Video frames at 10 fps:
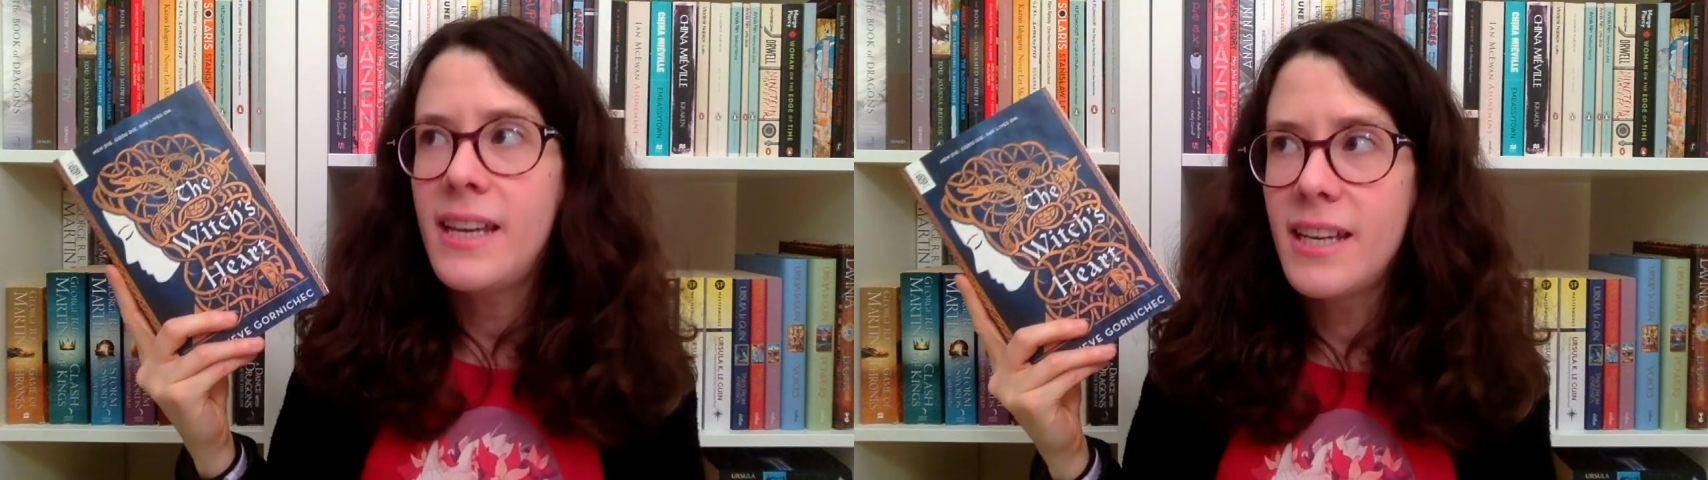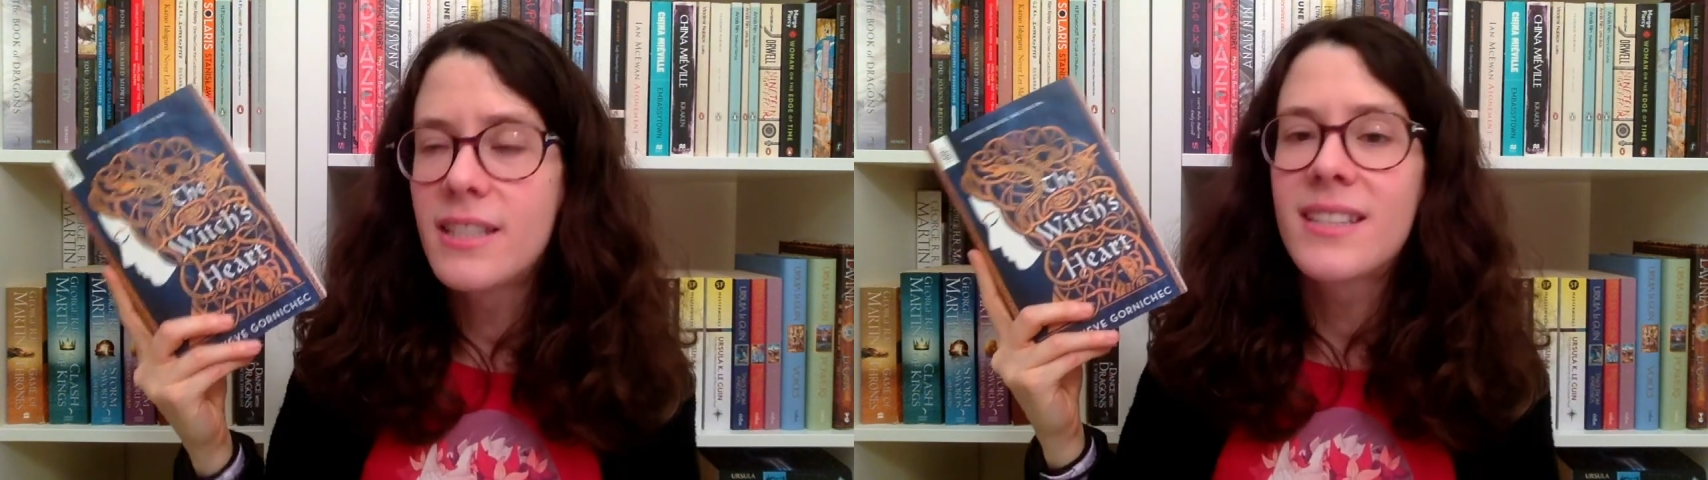
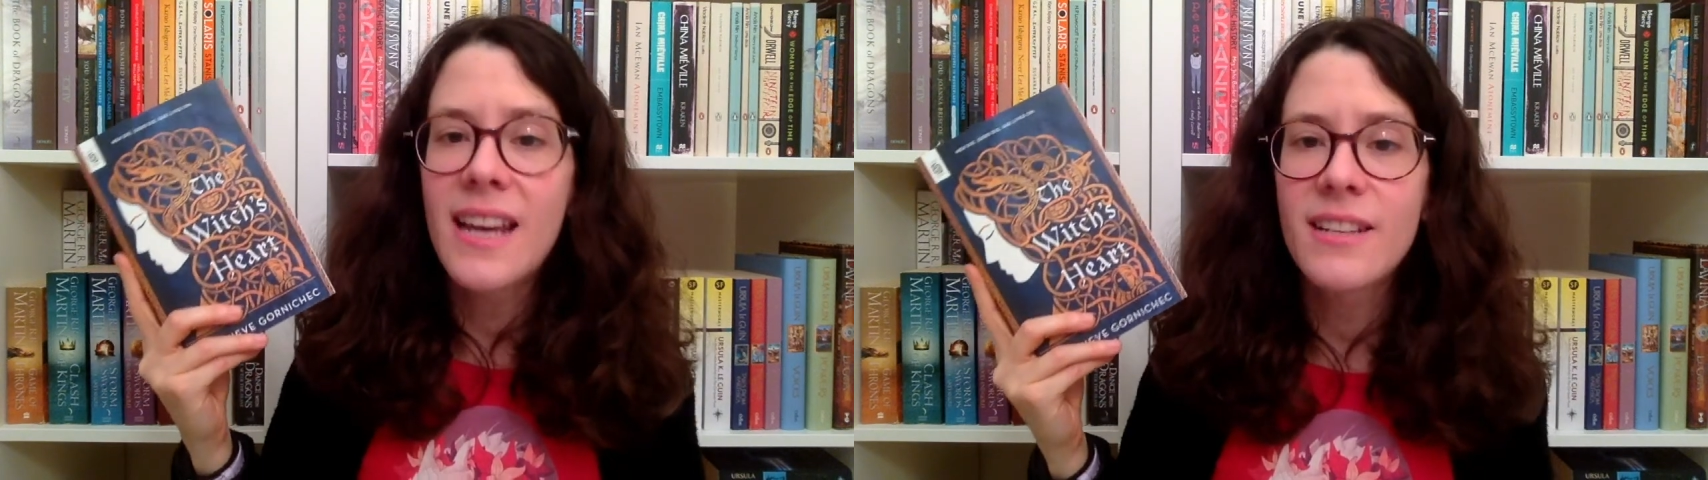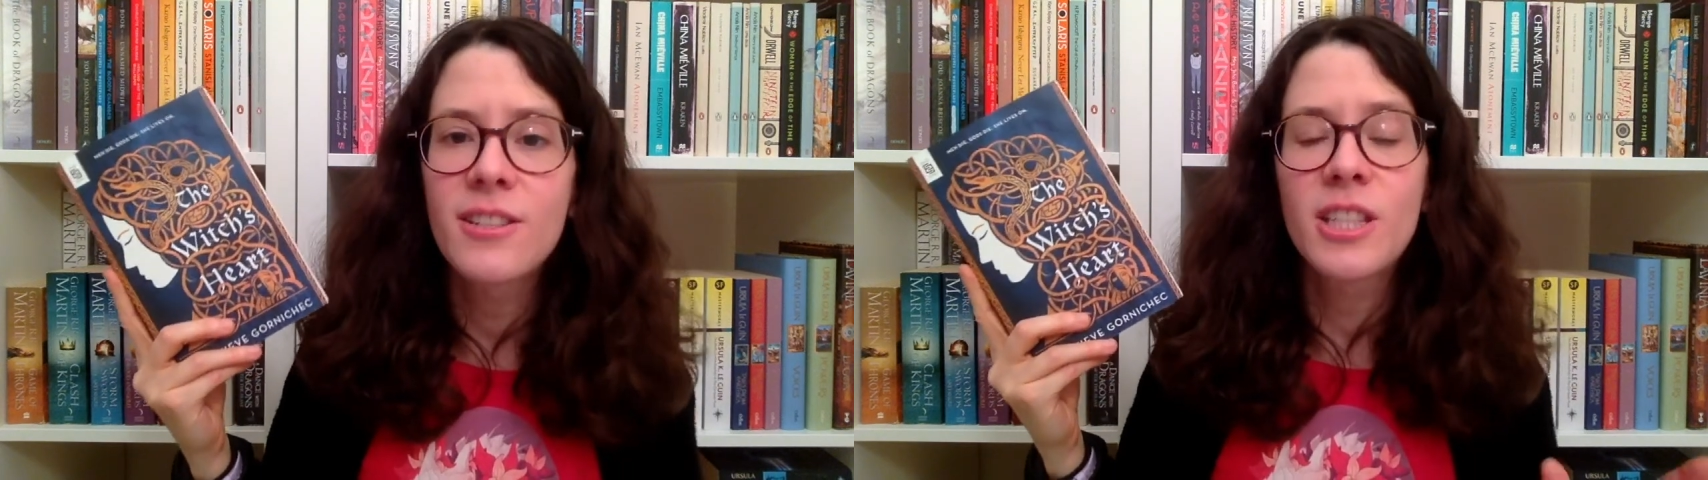It
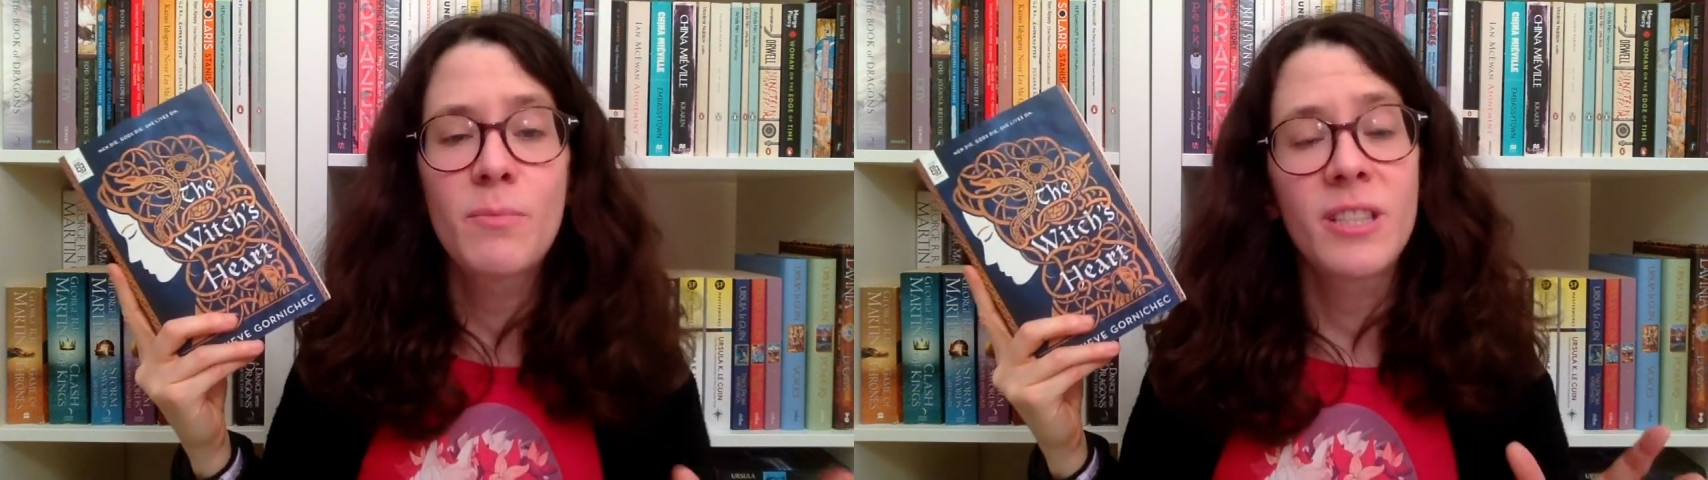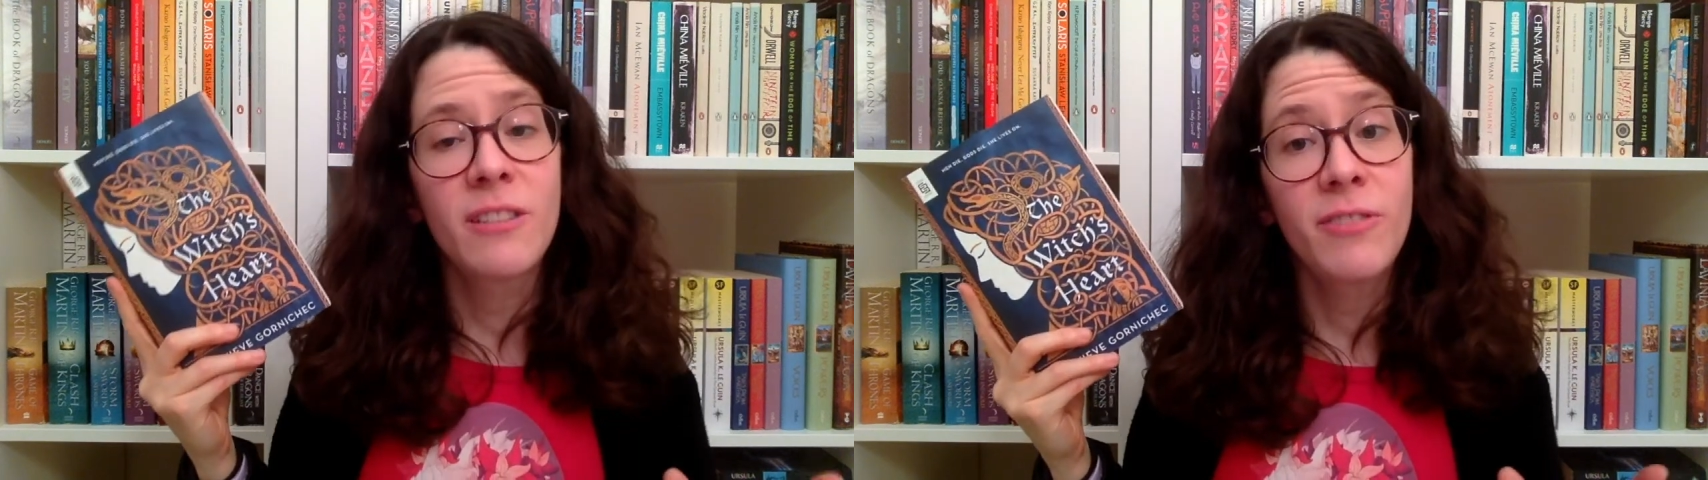centers
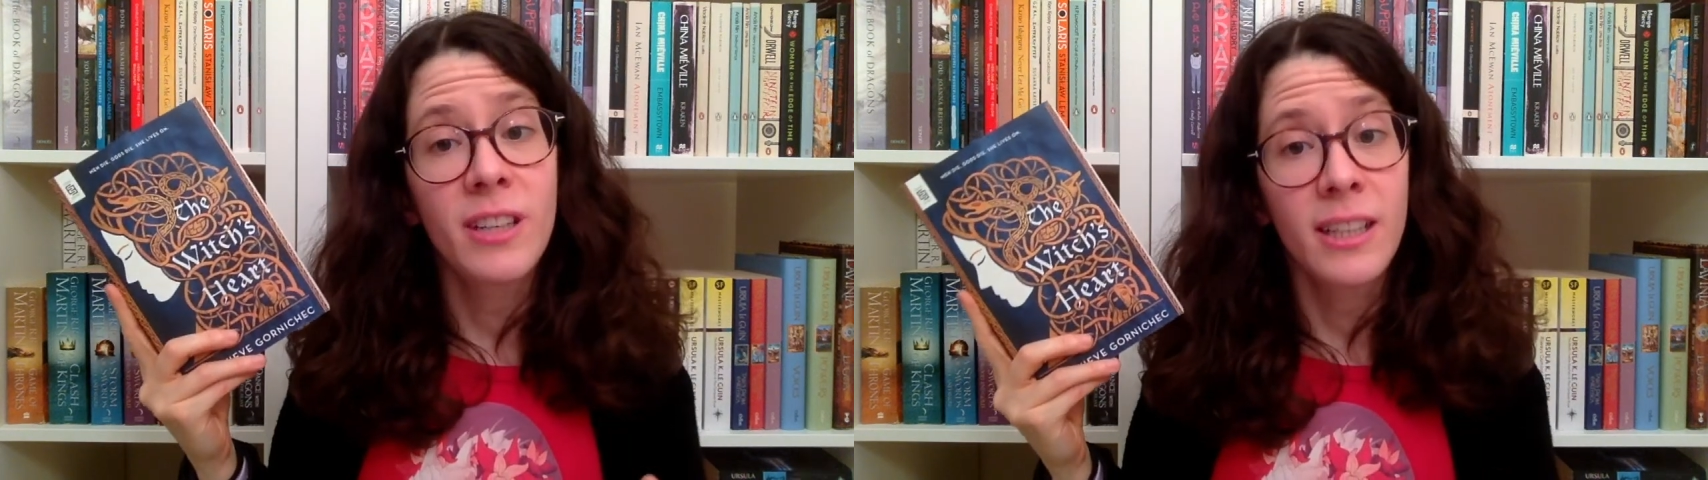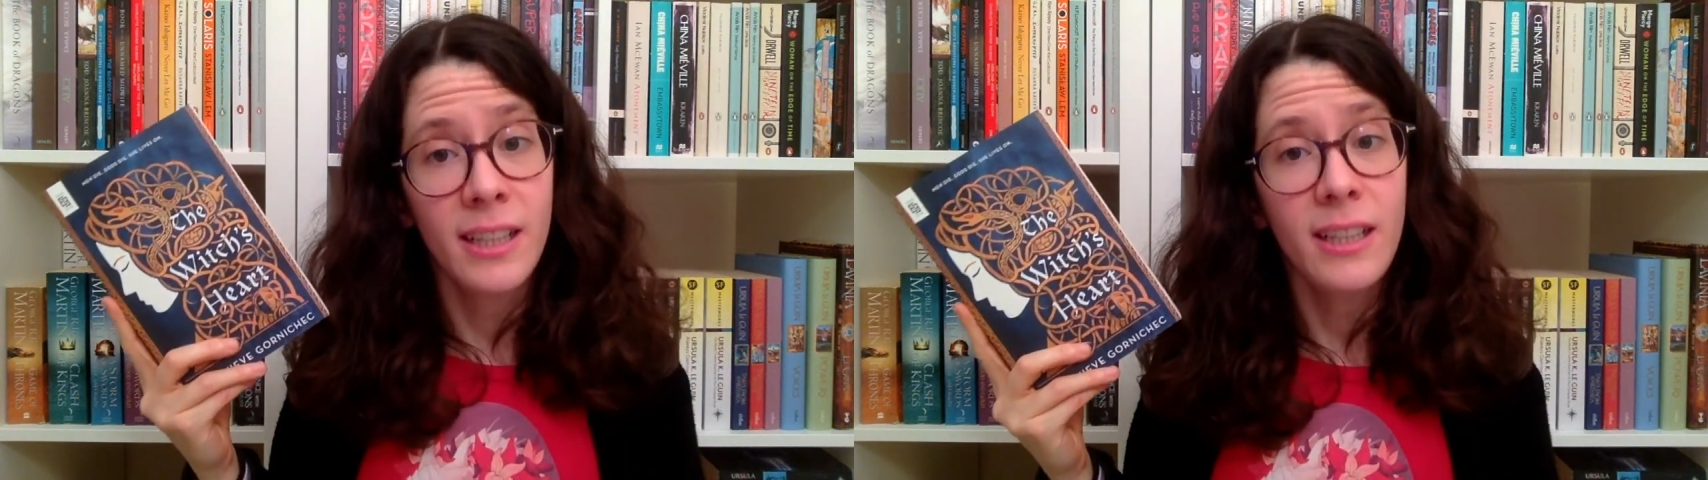
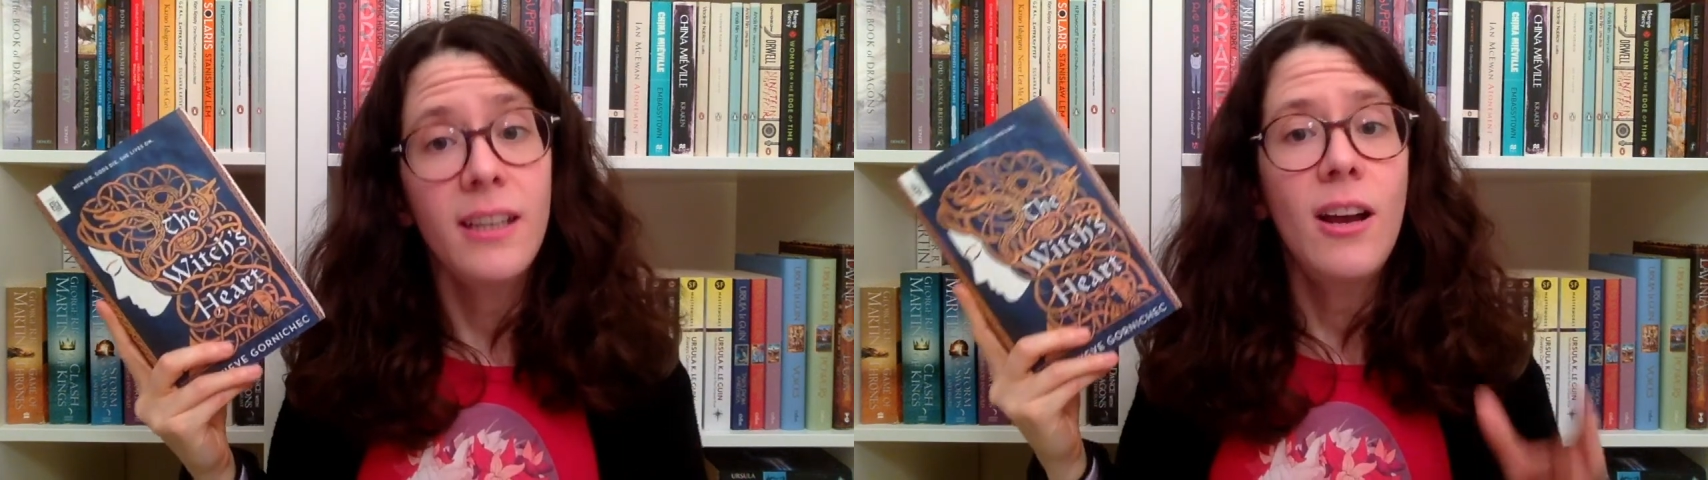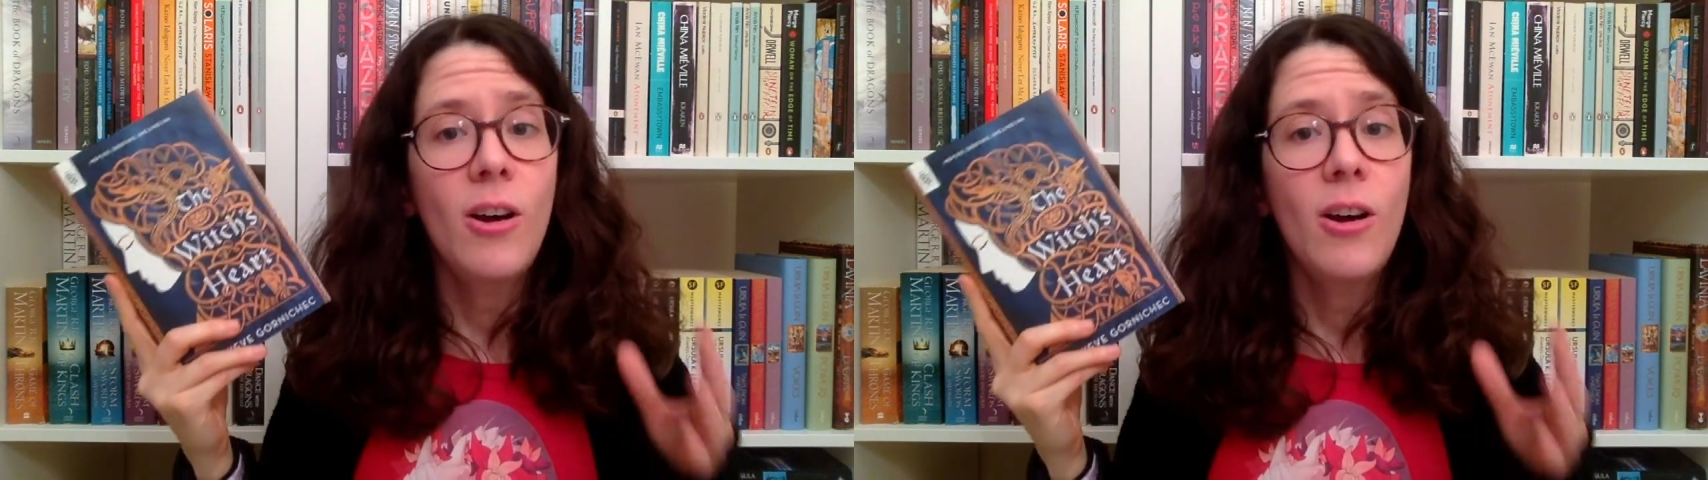specifically